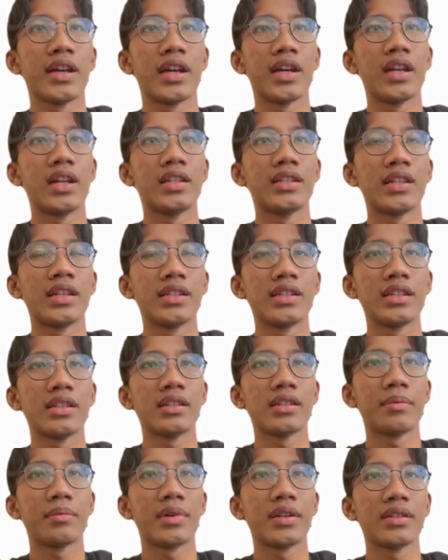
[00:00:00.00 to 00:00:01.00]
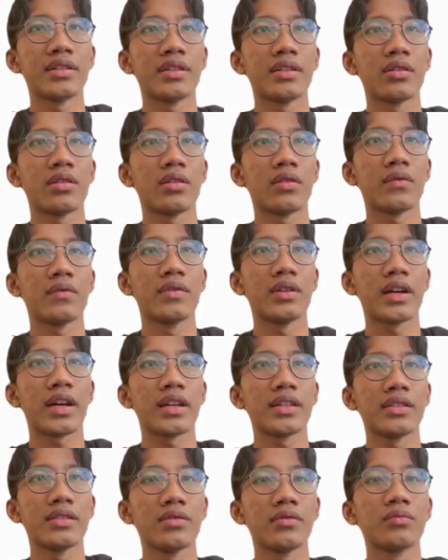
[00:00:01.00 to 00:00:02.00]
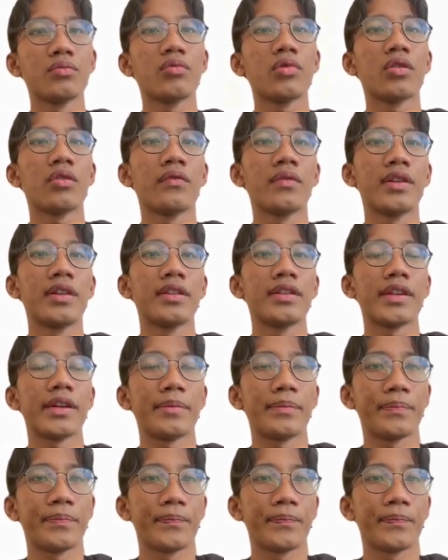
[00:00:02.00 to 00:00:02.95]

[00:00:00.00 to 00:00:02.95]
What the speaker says: and the changing dimension of the ice cube over the time.